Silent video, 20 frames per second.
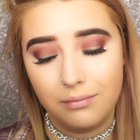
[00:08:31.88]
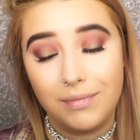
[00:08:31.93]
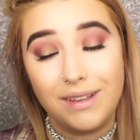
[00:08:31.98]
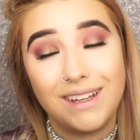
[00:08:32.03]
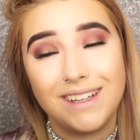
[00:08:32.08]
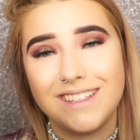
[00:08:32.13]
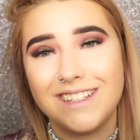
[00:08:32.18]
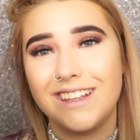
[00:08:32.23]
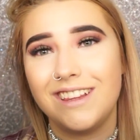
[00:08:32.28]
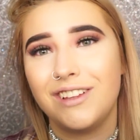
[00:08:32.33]

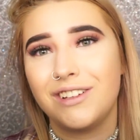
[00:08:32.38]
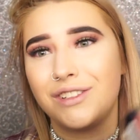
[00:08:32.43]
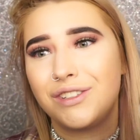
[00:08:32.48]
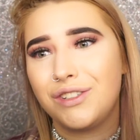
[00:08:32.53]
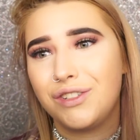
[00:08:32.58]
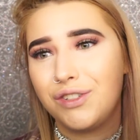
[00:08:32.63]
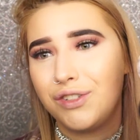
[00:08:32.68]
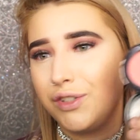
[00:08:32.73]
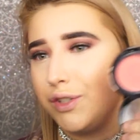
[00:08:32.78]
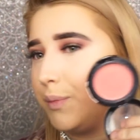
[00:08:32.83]
because it looks
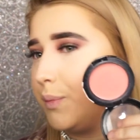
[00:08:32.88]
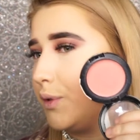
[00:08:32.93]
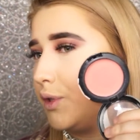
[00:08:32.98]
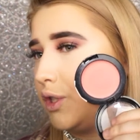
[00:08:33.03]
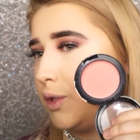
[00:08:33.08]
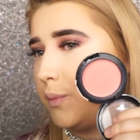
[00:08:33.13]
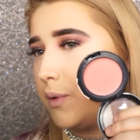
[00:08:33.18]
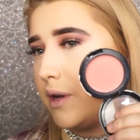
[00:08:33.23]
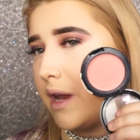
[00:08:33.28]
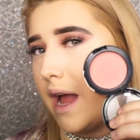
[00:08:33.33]

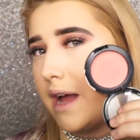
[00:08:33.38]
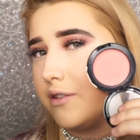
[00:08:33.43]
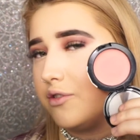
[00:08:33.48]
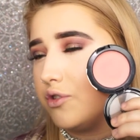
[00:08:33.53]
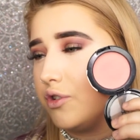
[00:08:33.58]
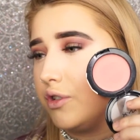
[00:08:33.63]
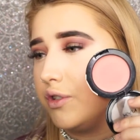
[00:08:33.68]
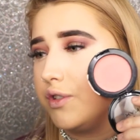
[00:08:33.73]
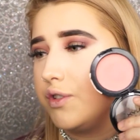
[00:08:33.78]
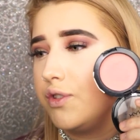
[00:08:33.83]
super
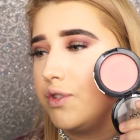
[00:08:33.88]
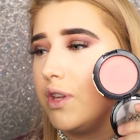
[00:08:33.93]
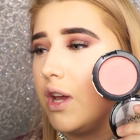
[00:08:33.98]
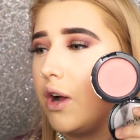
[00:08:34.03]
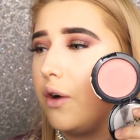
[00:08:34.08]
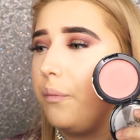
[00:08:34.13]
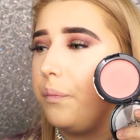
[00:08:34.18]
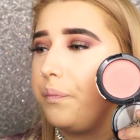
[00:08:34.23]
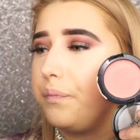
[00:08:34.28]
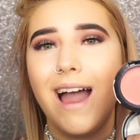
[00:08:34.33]
natural.
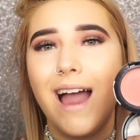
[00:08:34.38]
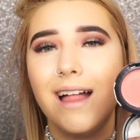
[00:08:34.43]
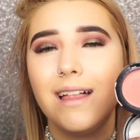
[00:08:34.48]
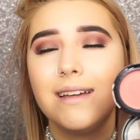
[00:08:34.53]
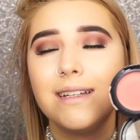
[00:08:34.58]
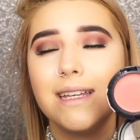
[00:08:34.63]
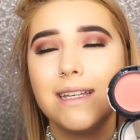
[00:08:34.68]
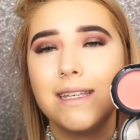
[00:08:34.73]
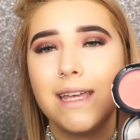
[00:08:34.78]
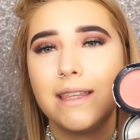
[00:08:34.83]
So I
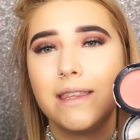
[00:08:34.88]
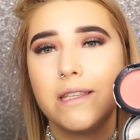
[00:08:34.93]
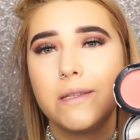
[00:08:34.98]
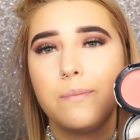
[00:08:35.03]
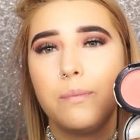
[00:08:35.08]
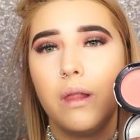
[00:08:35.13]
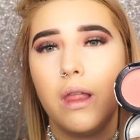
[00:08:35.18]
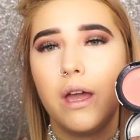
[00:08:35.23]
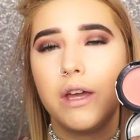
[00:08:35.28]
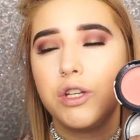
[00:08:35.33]
like to take this
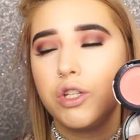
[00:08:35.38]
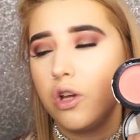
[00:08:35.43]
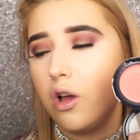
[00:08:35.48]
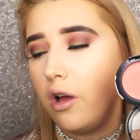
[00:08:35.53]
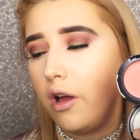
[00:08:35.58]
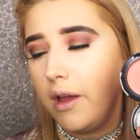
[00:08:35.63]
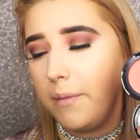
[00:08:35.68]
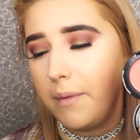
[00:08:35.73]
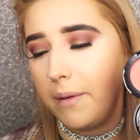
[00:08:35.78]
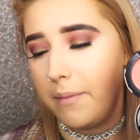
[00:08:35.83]
blush
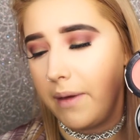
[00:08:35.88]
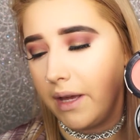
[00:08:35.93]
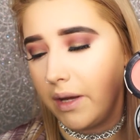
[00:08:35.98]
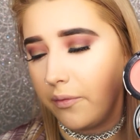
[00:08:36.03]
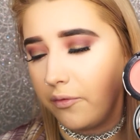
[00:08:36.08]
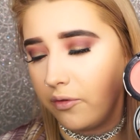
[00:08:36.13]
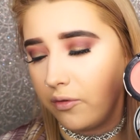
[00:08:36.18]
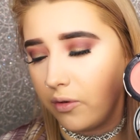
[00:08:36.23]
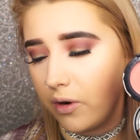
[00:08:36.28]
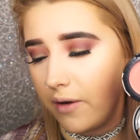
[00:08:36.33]
on my
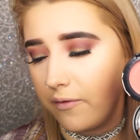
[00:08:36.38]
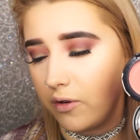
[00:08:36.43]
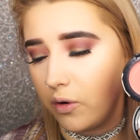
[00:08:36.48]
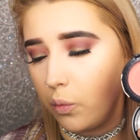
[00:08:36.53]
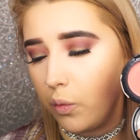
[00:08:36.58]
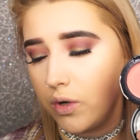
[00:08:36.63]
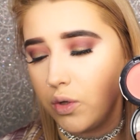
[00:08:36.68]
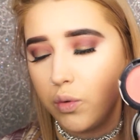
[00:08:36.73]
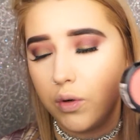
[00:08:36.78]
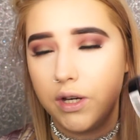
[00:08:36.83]
Makeup Forever
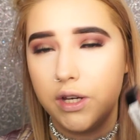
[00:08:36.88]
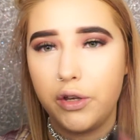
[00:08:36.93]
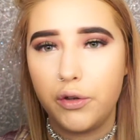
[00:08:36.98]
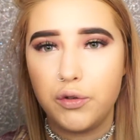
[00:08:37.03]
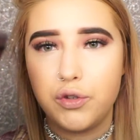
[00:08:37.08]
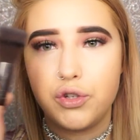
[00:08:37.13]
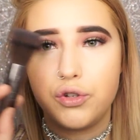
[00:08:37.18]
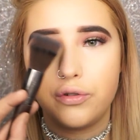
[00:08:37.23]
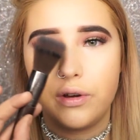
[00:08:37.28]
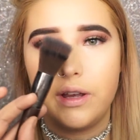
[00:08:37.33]
122
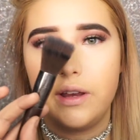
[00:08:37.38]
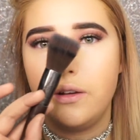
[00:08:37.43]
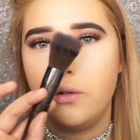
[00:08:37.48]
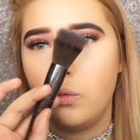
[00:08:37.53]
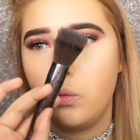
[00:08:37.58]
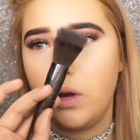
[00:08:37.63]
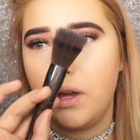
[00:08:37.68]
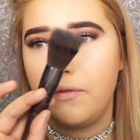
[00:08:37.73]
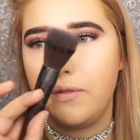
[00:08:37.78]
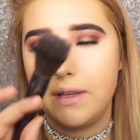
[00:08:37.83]
Straight
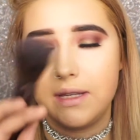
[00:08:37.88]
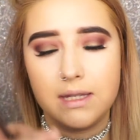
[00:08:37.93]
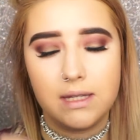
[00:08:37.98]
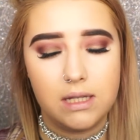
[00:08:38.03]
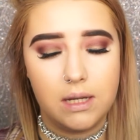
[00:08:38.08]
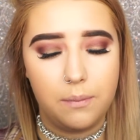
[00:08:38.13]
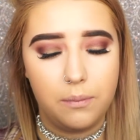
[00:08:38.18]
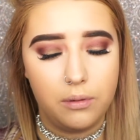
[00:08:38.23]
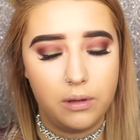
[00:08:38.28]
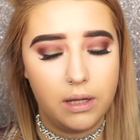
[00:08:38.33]
and Wavy
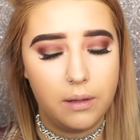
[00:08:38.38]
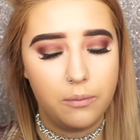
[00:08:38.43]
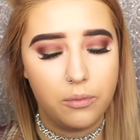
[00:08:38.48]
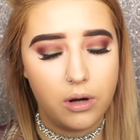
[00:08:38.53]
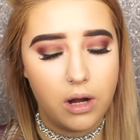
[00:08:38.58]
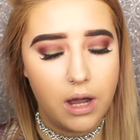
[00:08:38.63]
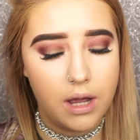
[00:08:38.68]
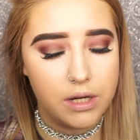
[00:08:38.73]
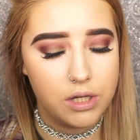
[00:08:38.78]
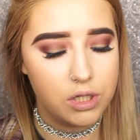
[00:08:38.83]
Stipple
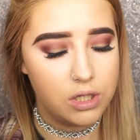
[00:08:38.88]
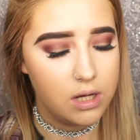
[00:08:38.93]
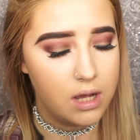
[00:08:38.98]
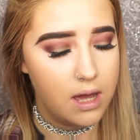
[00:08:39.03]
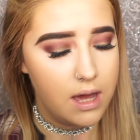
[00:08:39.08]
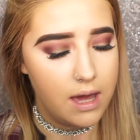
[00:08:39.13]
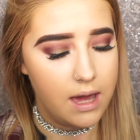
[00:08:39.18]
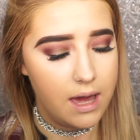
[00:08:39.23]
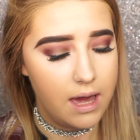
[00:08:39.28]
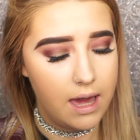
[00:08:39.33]
brush,
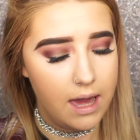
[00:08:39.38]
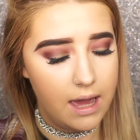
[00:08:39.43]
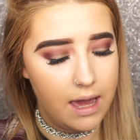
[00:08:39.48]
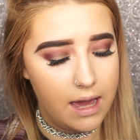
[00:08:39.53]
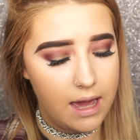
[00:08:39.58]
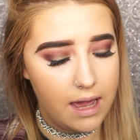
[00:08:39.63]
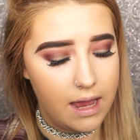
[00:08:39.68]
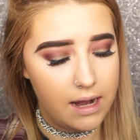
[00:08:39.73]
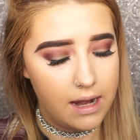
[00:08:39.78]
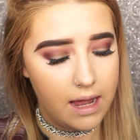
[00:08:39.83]

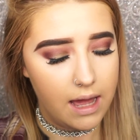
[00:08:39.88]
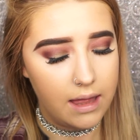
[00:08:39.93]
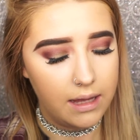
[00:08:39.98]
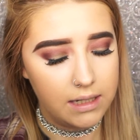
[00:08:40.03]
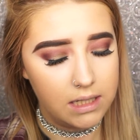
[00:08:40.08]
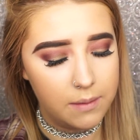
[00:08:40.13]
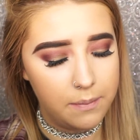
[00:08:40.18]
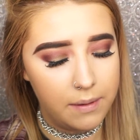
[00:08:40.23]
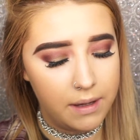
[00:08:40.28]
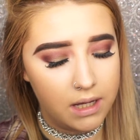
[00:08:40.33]
and I
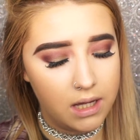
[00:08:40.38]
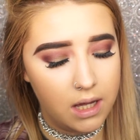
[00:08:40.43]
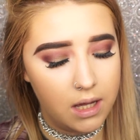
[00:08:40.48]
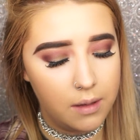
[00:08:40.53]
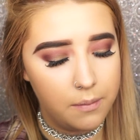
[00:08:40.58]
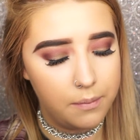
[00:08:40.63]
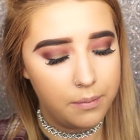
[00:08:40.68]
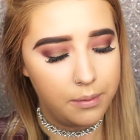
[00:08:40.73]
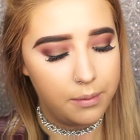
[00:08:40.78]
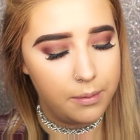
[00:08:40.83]
like to pick
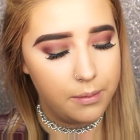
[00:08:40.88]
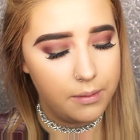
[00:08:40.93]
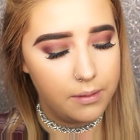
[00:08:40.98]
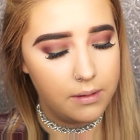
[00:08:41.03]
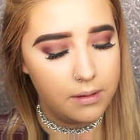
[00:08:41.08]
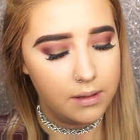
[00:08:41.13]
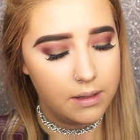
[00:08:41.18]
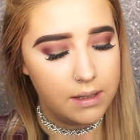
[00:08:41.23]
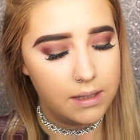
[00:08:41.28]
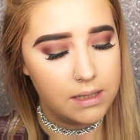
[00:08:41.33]
up
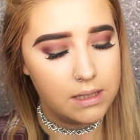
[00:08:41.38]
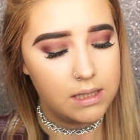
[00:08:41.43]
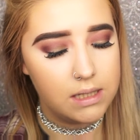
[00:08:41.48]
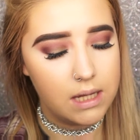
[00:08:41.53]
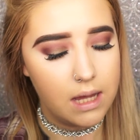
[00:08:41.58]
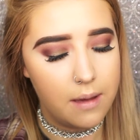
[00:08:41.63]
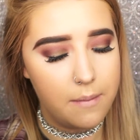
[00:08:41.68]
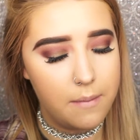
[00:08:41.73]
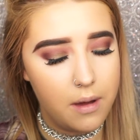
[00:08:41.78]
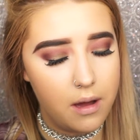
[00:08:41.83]

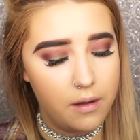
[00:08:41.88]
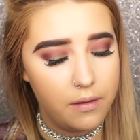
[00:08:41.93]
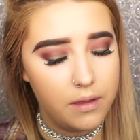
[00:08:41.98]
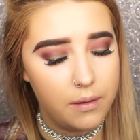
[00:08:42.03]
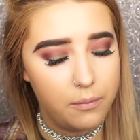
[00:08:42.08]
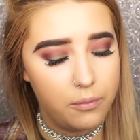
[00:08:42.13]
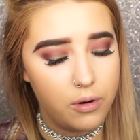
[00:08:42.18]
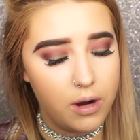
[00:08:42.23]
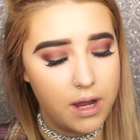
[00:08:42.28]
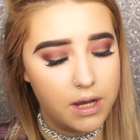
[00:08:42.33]
some on the
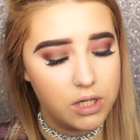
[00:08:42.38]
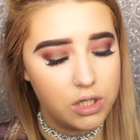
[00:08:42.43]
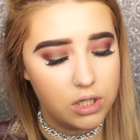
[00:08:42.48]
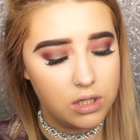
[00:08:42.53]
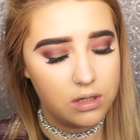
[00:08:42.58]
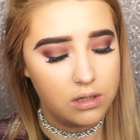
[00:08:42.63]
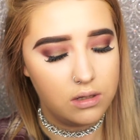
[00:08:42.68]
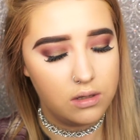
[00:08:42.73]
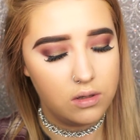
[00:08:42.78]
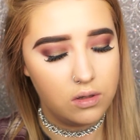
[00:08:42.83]
brush,